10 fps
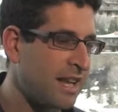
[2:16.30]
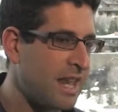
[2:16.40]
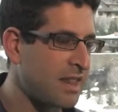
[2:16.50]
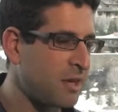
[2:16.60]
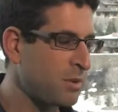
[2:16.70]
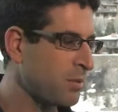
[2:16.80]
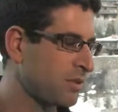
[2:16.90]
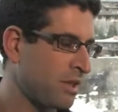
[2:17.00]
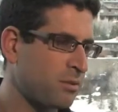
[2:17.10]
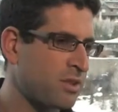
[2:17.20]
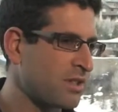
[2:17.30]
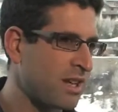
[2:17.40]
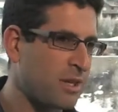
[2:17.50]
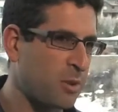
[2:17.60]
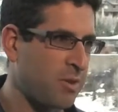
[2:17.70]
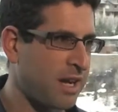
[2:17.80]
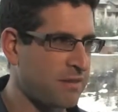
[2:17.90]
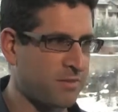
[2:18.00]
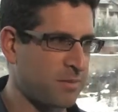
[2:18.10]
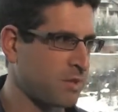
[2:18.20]
They'll recycle paint
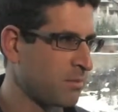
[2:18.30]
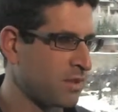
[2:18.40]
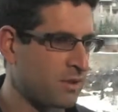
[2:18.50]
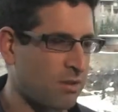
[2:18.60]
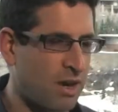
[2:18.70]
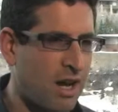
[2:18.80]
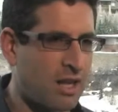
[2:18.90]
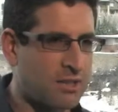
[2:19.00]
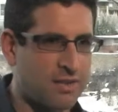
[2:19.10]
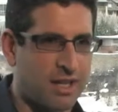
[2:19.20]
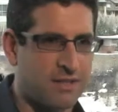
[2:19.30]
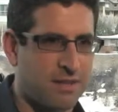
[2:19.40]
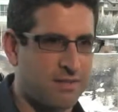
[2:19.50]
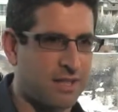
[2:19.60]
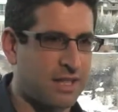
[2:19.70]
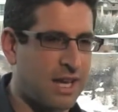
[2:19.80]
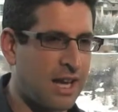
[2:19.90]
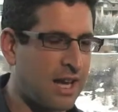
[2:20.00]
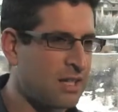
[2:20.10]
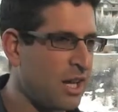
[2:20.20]
from someone's garage. You've got stuff in a
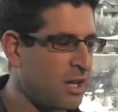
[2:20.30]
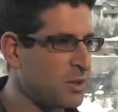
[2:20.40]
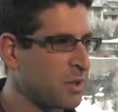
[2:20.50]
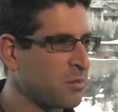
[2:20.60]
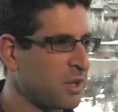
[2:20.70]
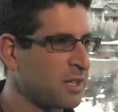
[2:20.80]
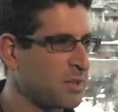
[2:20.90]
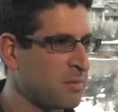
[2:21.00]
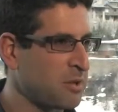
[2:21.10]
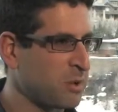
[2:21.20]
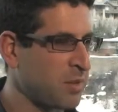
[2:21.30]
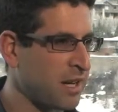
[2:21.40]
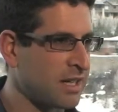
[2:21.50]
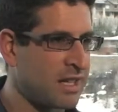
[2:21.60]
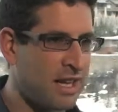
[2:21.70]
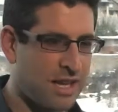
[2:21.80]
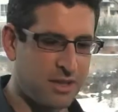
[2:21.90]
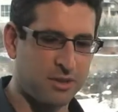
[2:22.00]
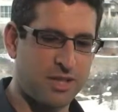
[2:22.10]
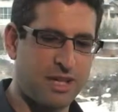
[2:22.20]
can. You can bring it to Metro Paint.
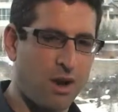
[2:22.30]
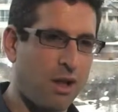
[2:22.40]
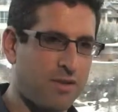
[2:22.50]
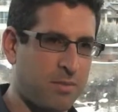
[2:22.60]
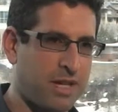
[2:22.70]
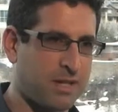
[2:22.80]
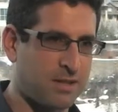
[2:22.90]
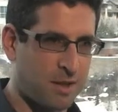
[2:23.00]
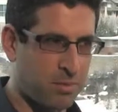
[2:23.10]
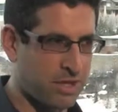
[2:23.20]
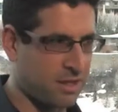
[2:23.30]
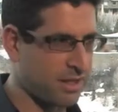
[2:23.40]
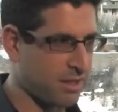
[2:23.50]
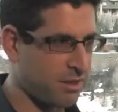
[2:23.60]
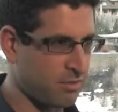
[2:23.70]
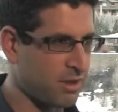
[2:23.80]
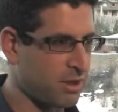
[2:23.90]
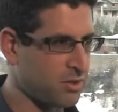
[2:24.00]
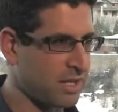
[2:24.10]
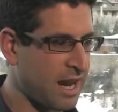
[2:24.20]
They'll take all of the paint and dump it in like a
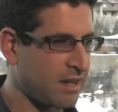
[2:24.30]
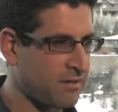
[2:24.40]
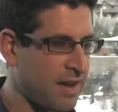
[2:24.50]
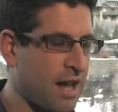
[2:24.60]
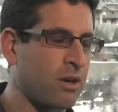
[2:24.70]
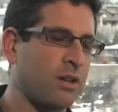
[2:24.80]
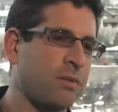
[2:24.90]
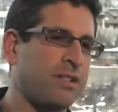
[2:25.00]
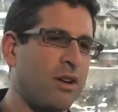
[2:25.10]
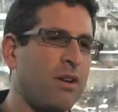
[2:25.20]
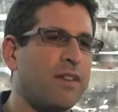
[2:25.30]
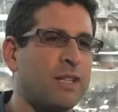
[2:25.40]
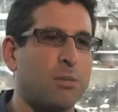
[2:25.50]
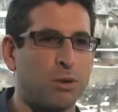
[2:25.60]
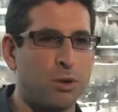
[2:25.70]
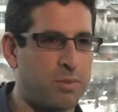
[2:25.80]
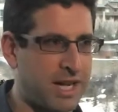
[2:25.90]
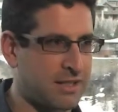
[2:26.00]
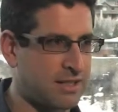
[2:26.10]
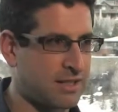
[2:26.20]
300-gallon vat, or let me say all of like the blue
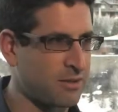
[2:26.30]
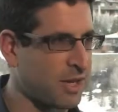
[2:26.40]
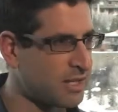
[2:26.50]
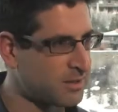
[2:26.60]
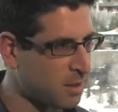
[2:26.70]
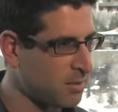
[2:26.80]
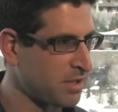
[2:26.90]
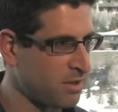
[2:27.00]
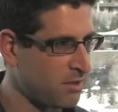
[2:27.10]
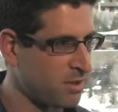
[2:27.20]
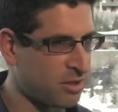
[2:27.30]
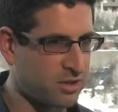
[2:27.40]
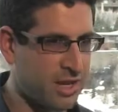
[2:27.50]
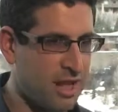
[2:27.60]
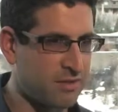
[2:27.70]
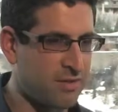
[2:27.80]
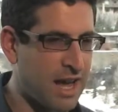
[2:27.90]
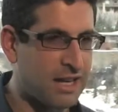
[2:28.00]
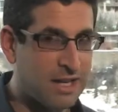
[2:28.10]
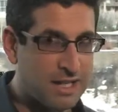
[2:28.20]
paint, right? Dump it in a 300-gallon vat.